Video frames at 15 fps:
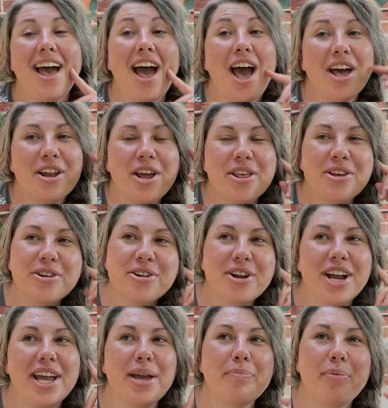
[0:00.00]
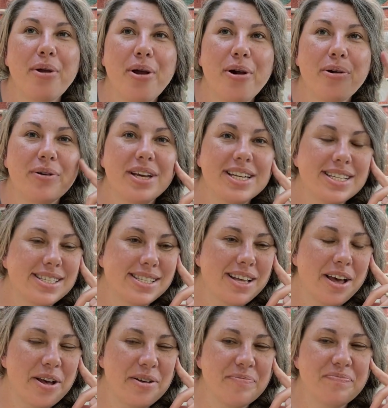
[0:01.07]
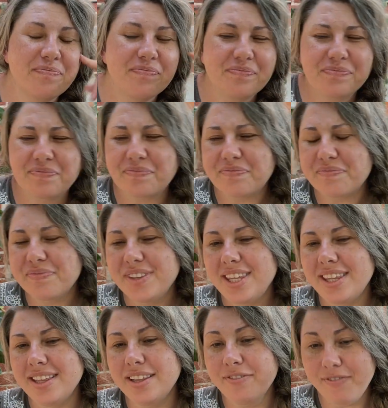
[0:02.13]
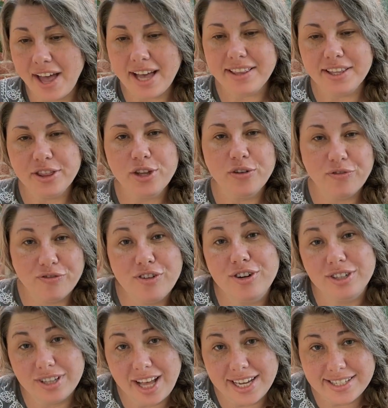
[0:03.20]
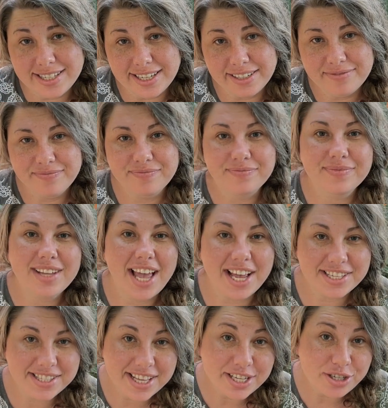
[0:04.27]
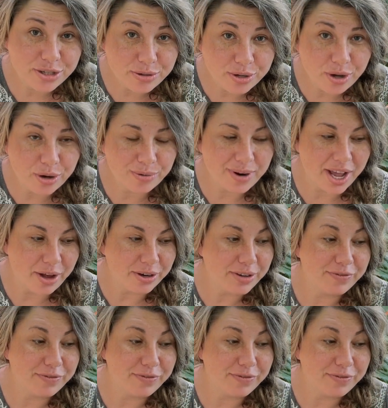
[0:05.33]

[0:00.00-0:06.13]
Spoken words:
Another great pro is the fact that they're fertilizing as they do go around.